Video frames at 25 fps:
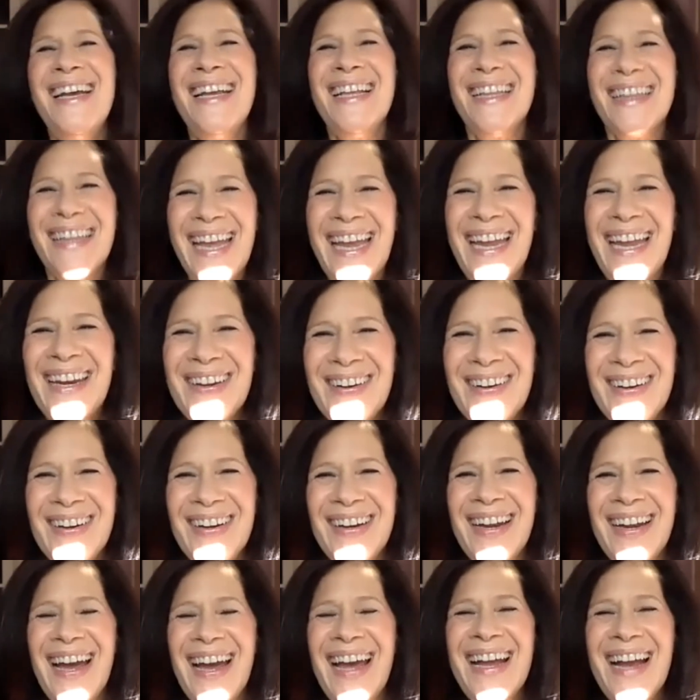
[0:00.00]

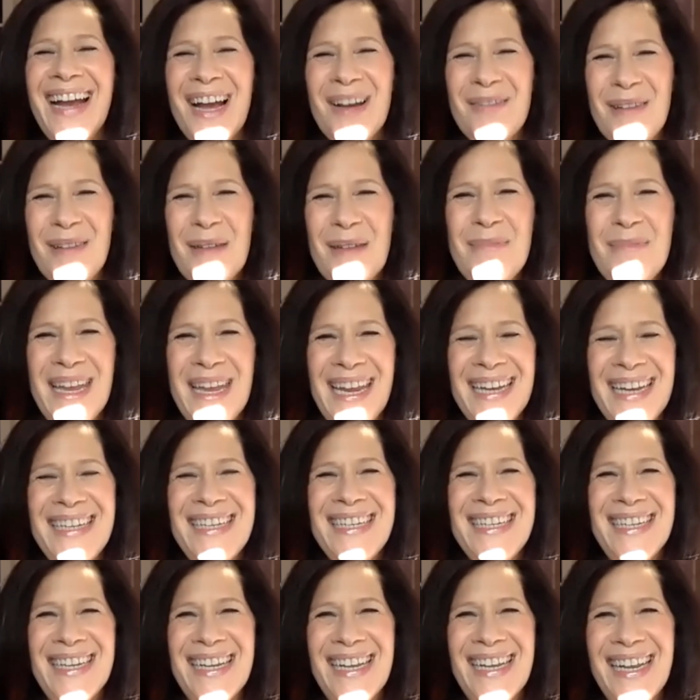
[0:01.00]
later, I got my
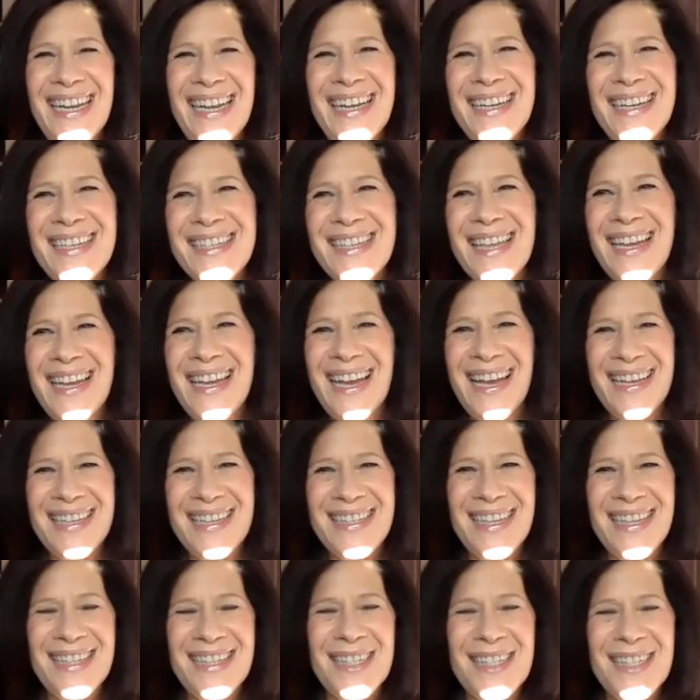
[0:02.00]
PhD because I guess
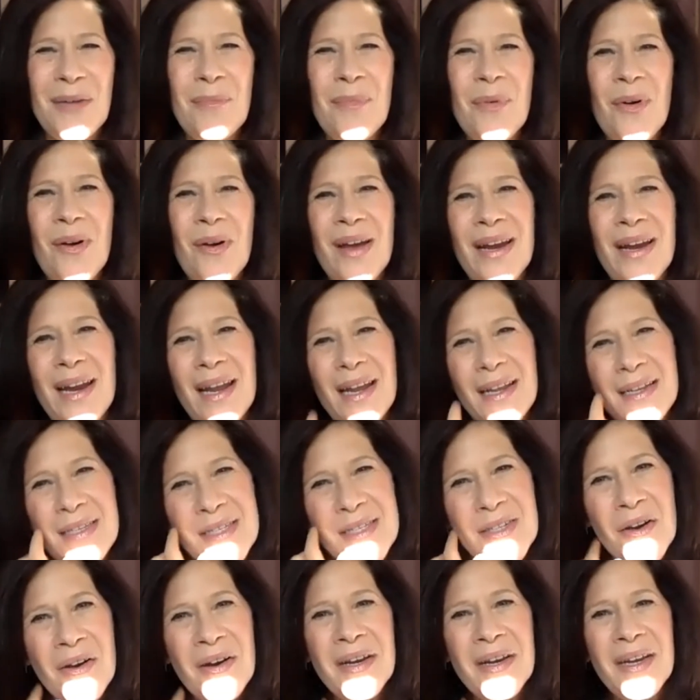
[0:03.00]
at some point I
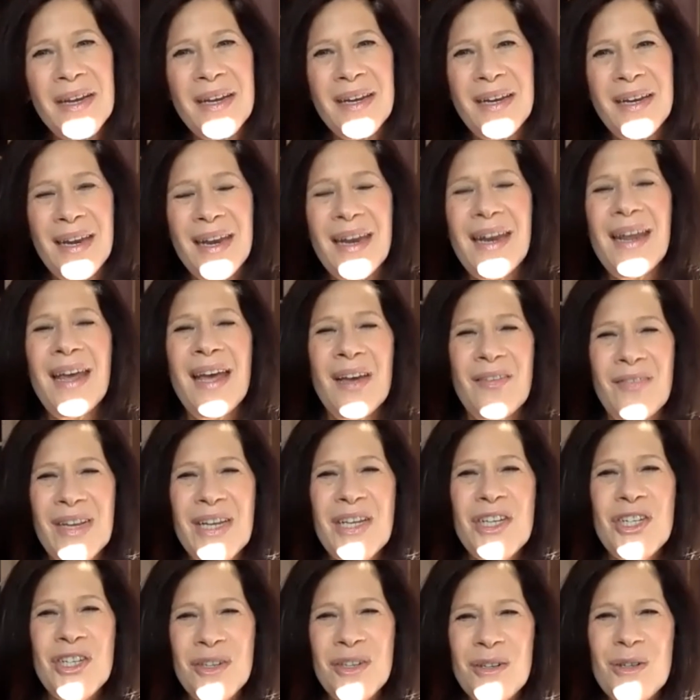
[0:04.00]
started
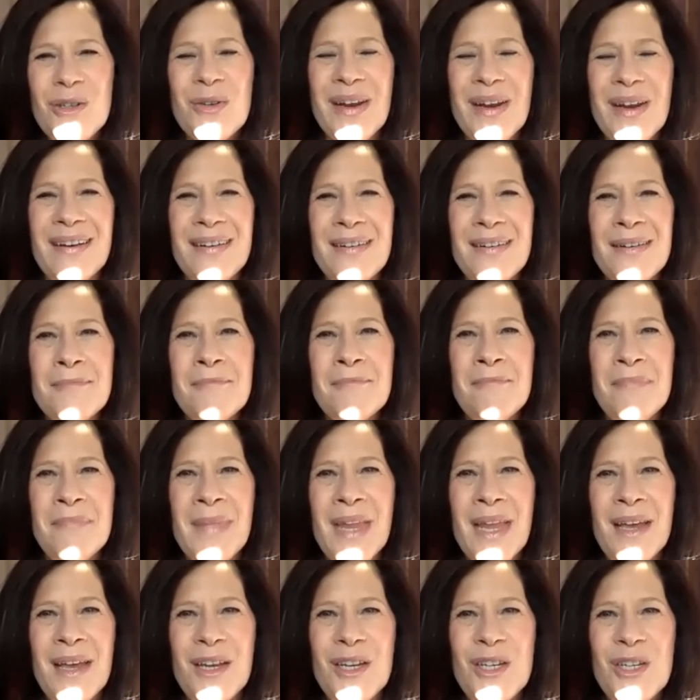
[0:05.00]
having children
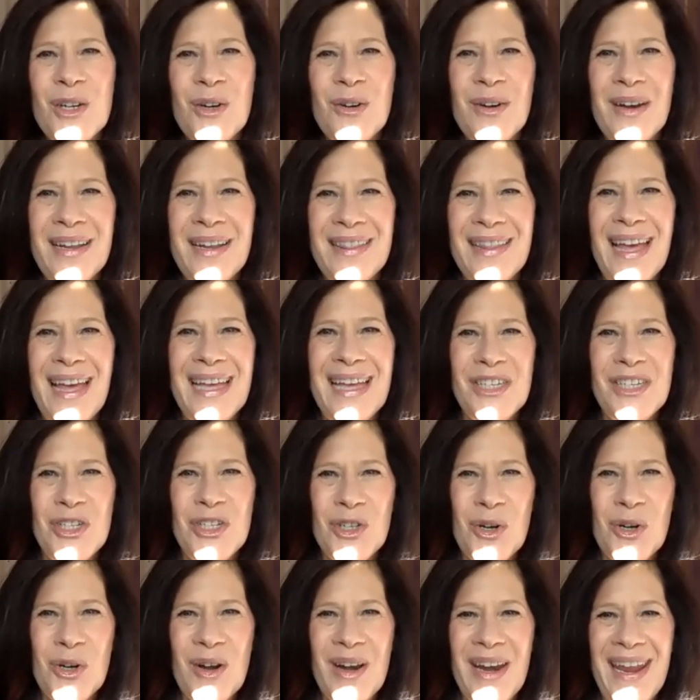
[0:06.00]
during that
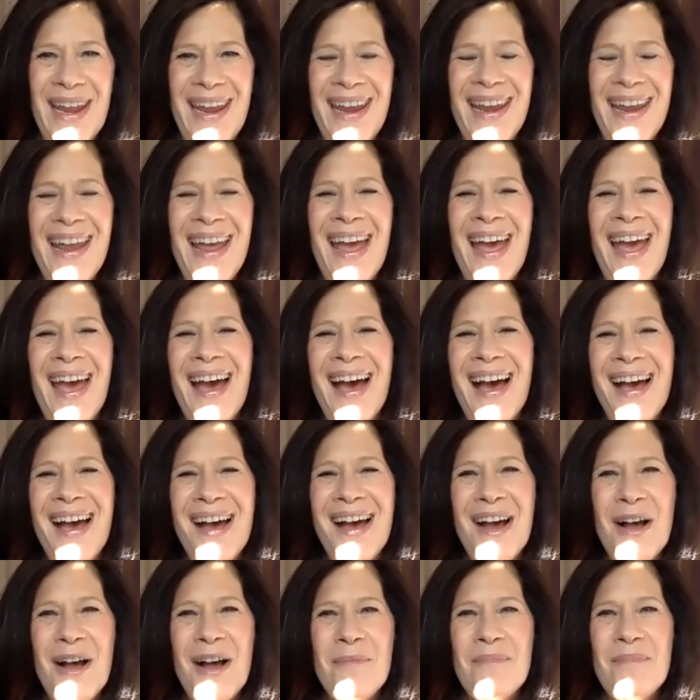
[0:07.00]
journey.
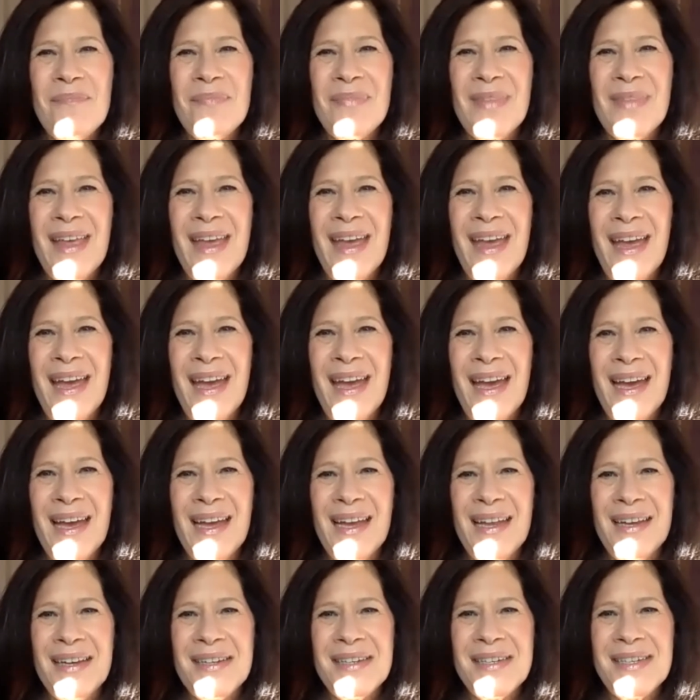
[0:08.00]

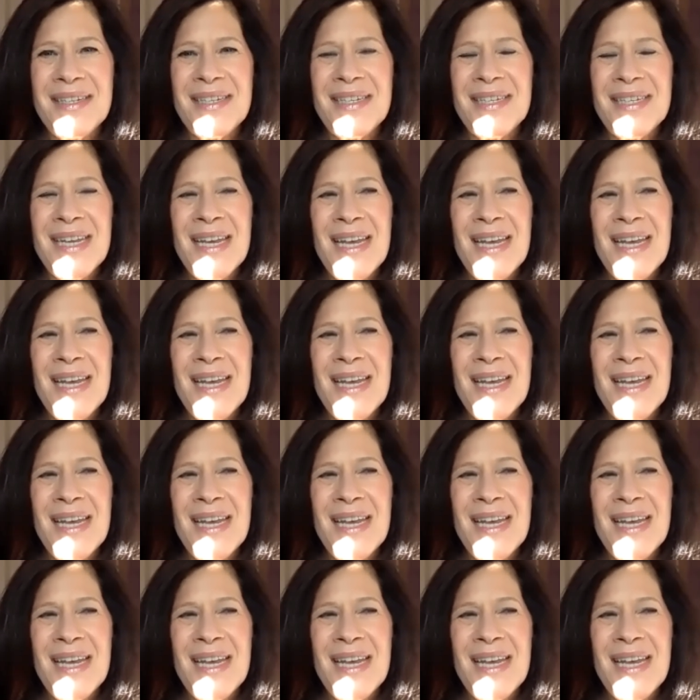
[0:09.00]
And